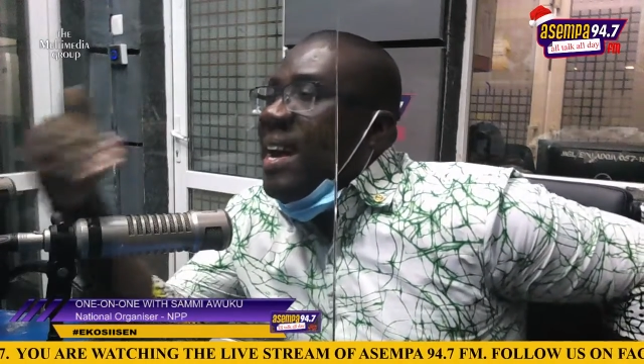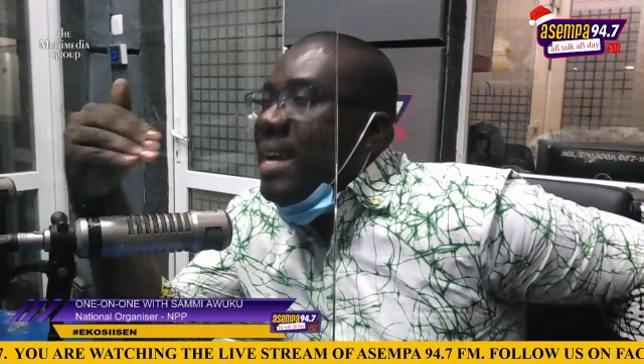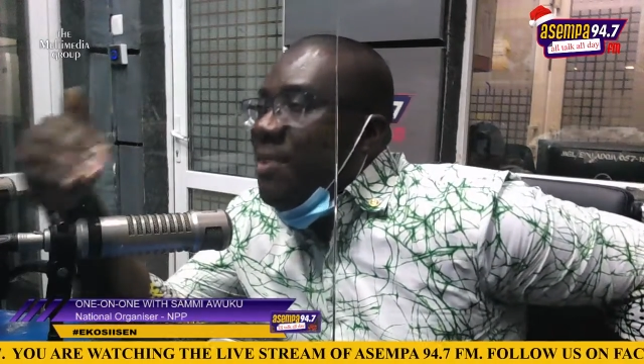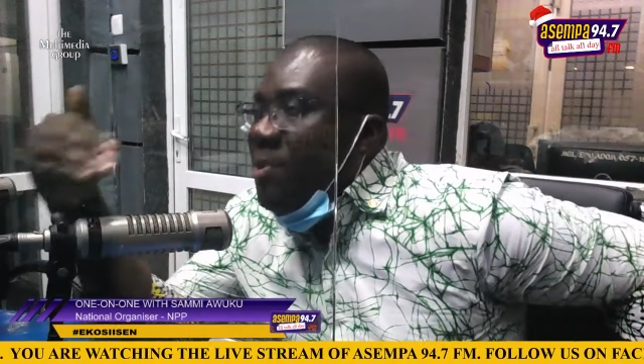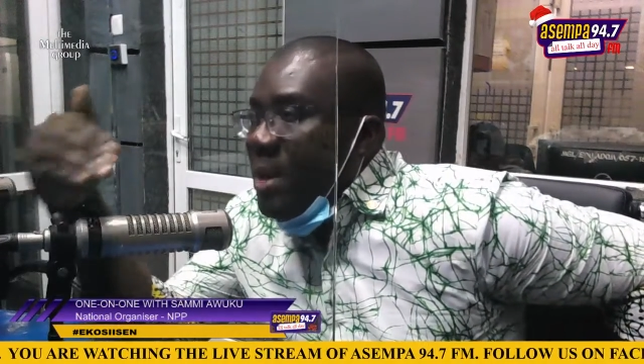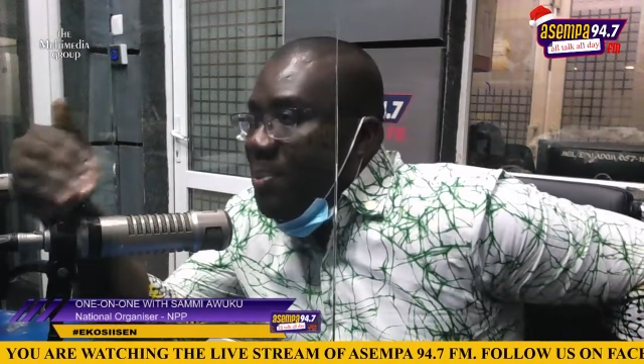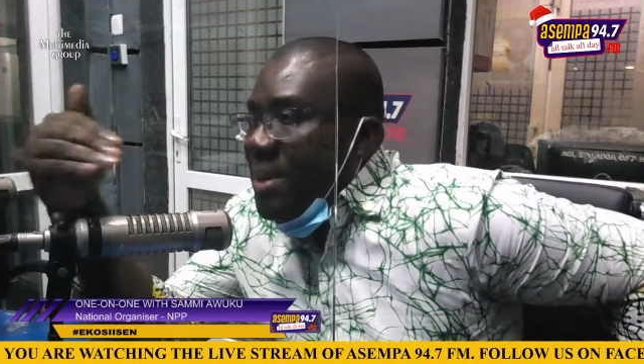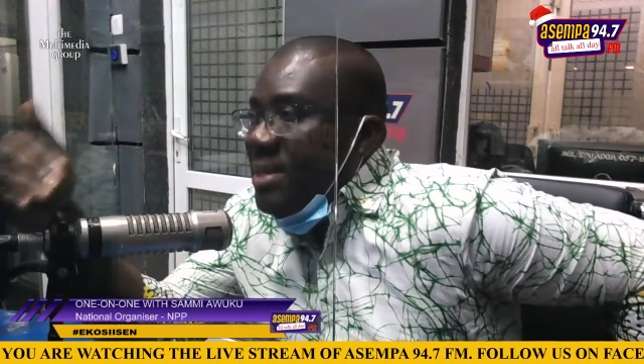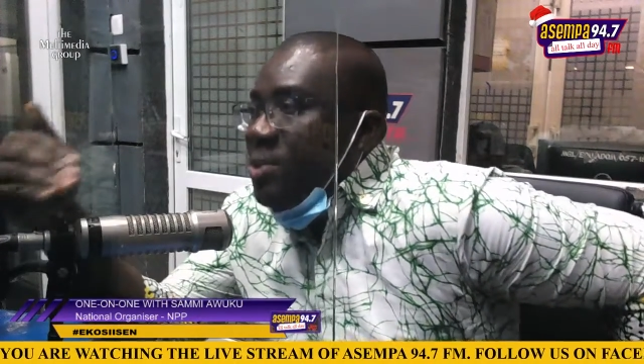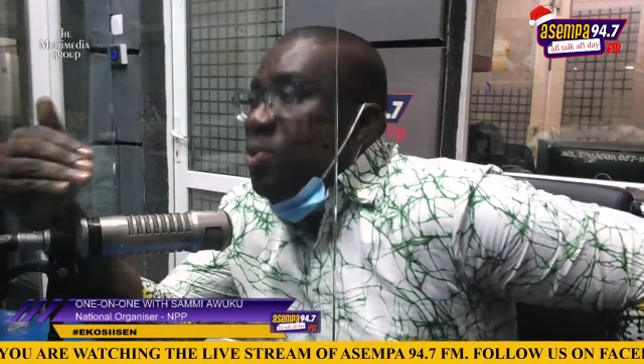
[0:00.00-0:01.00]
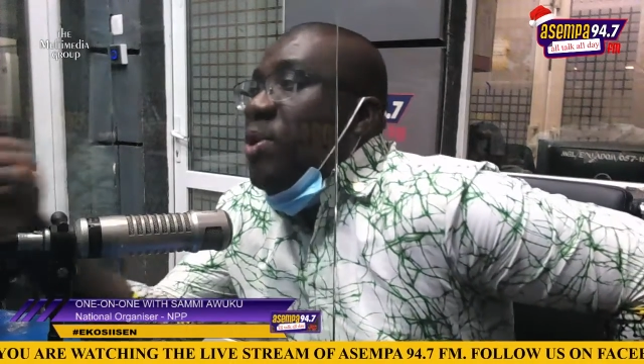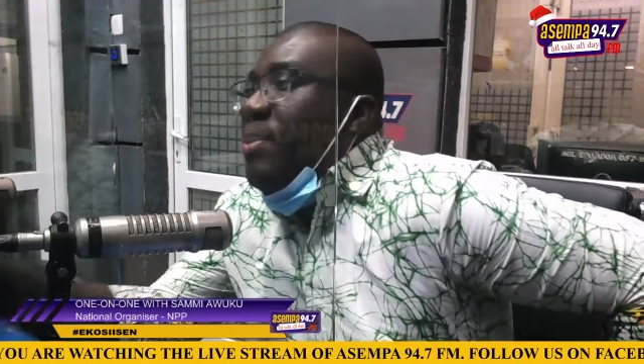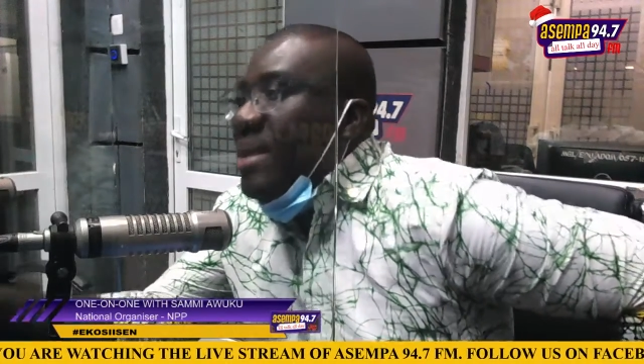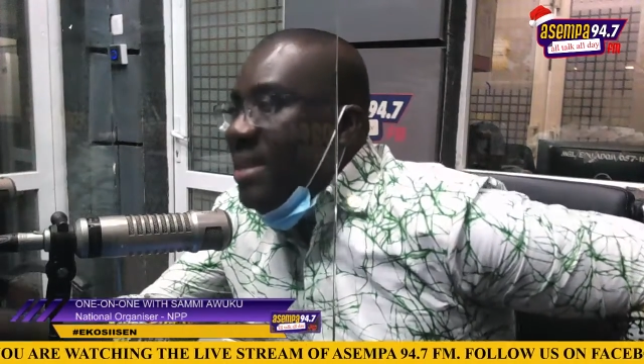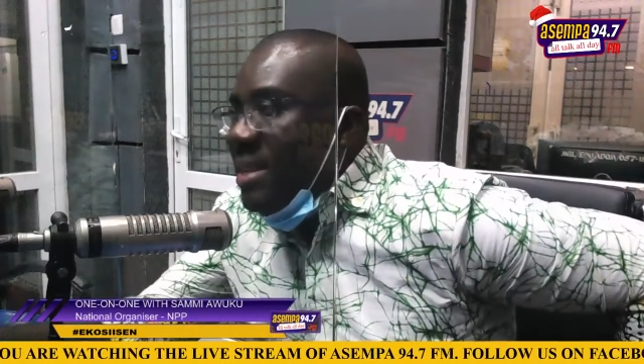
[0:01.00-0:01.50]
to remedy the
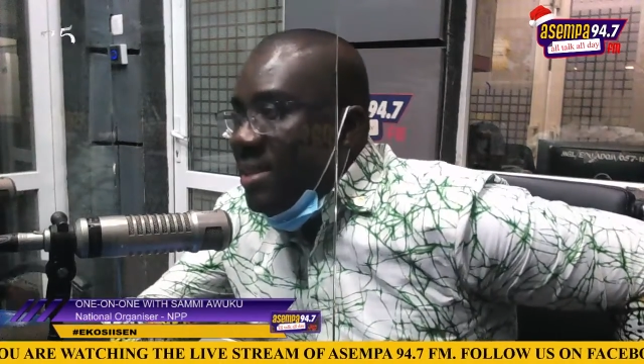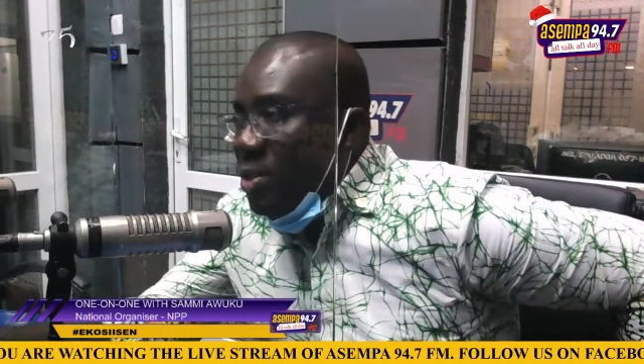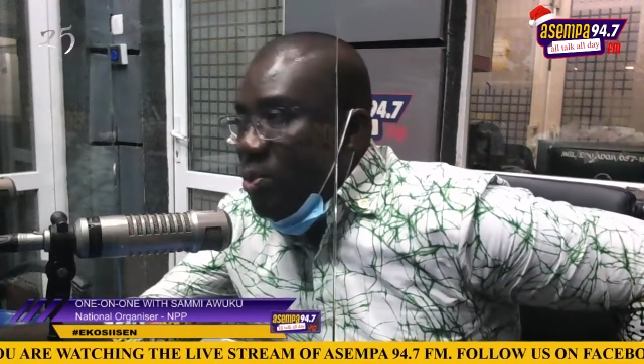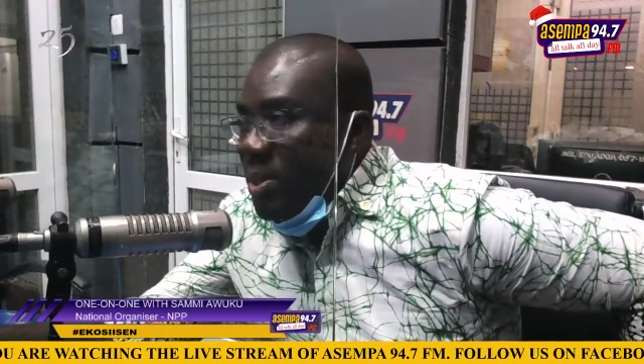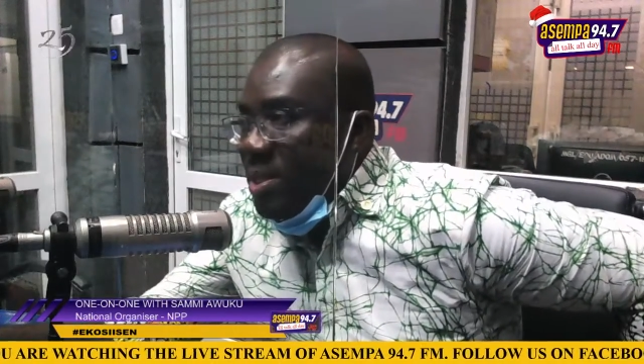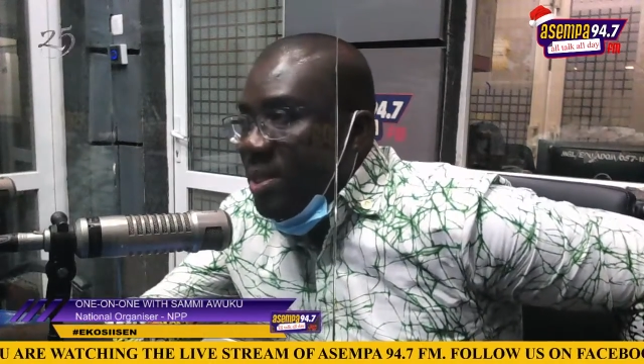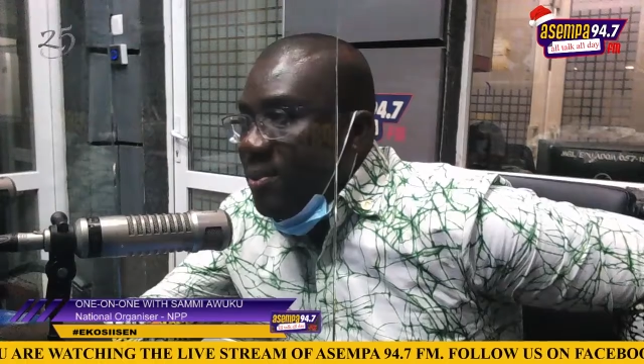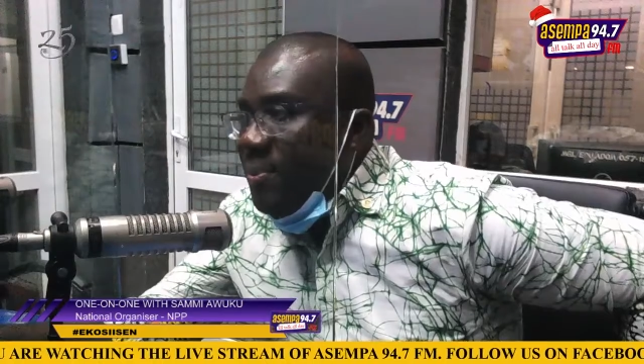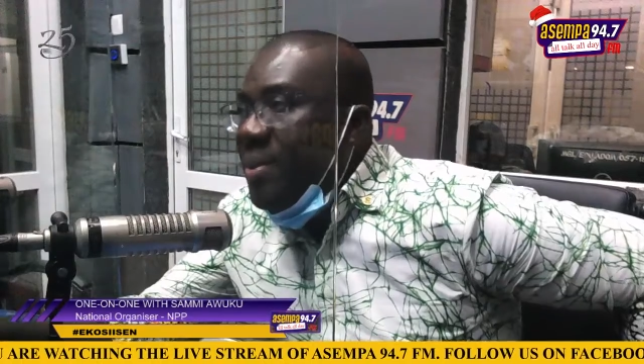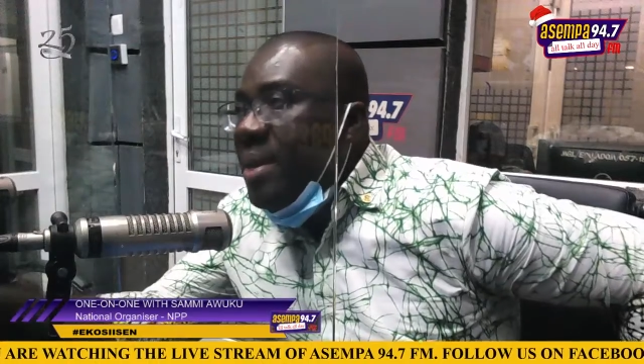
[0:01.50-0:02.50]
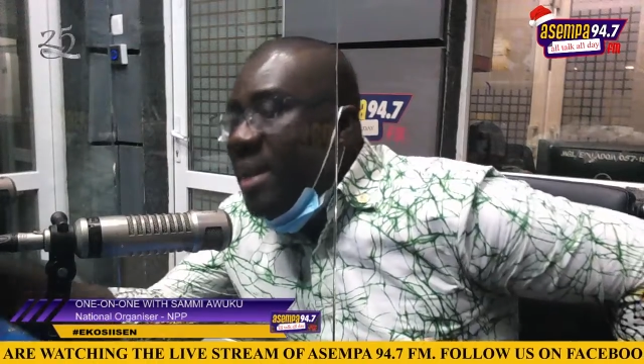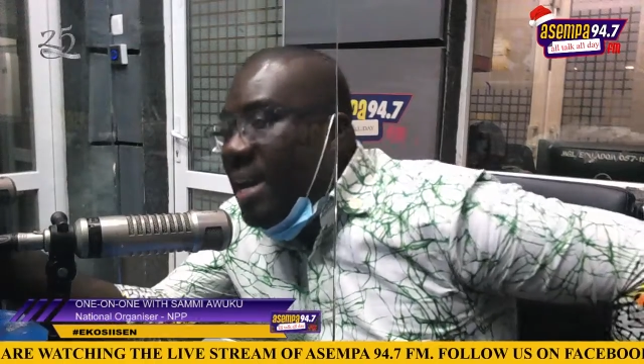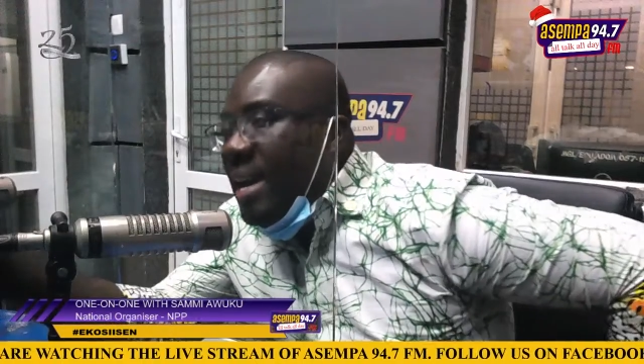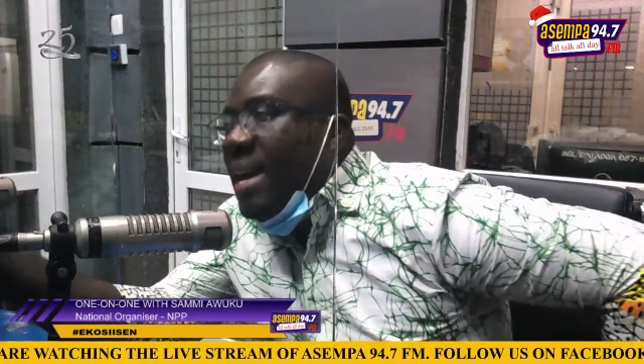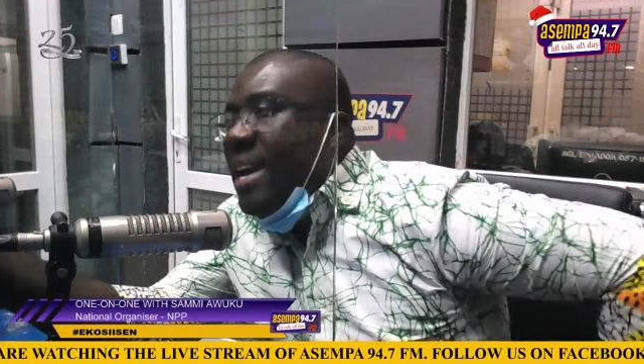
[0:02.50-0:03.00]
situation na aye
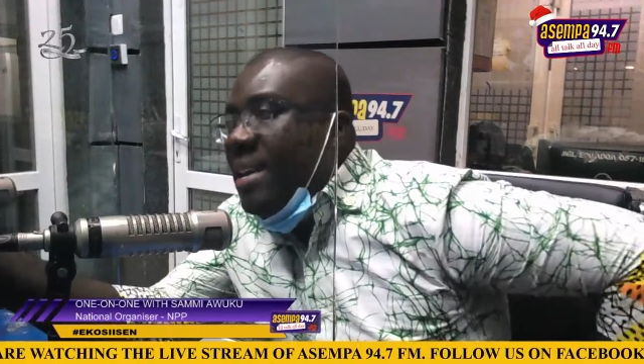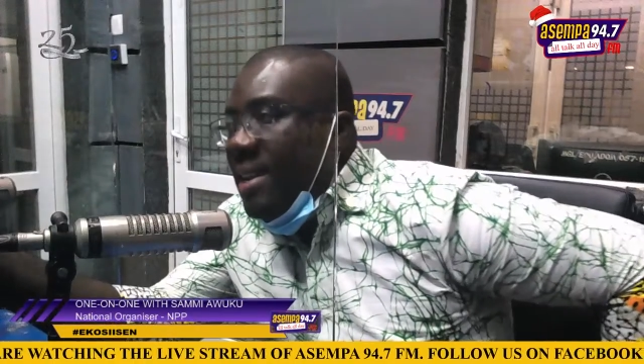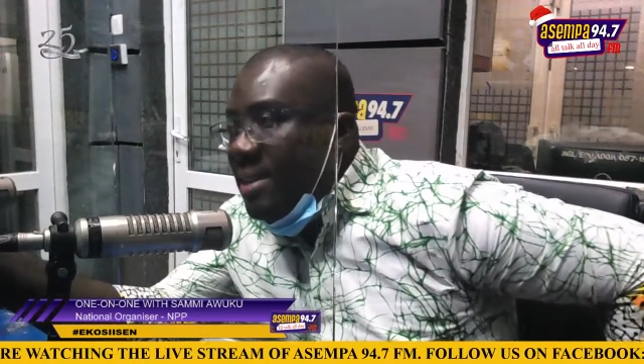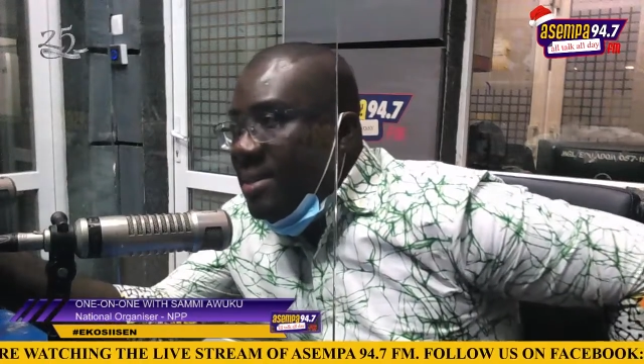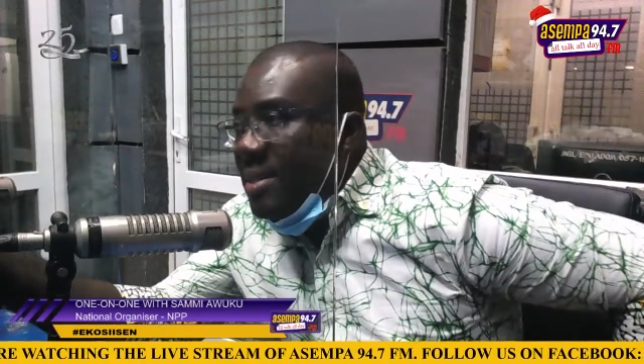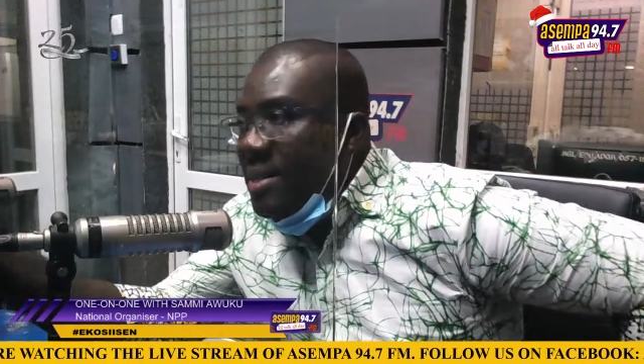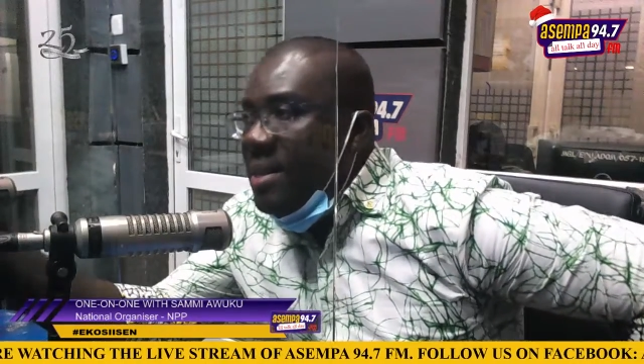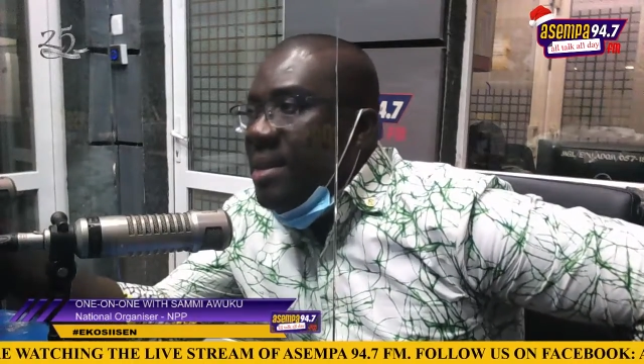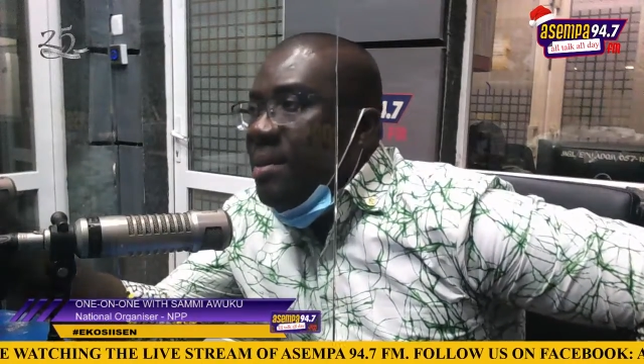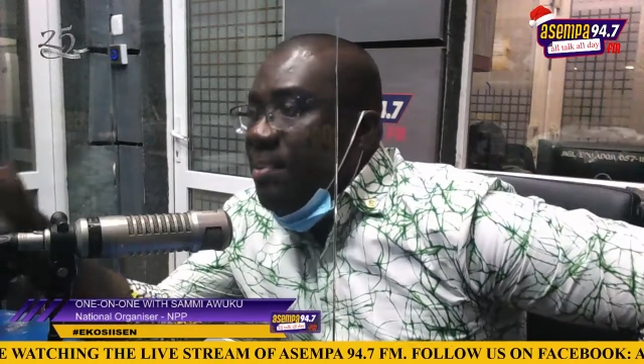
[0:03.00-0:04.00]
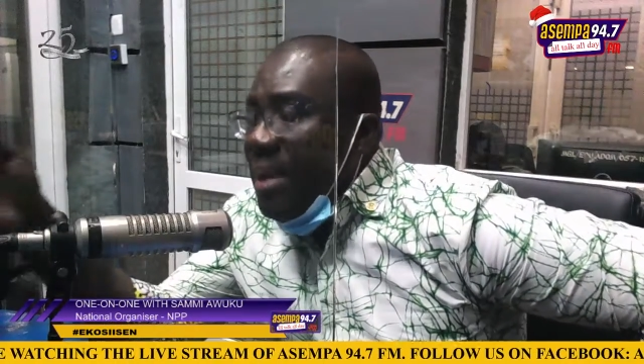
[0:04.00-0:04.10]
late but for a